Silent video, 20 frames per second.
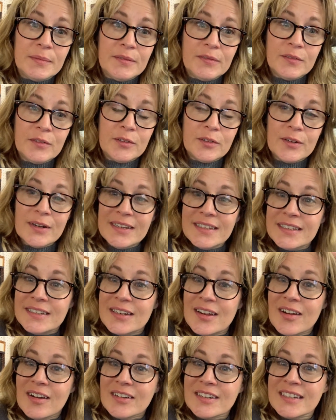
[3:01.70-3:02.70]
before I
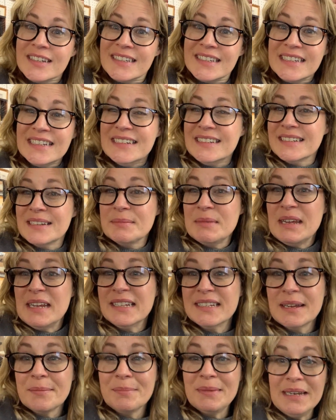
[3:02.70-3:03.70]
start, seeing as I'm here
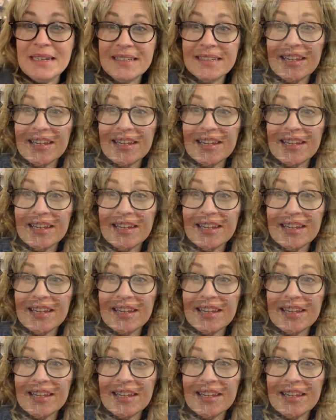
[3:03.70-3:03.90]
10 minutes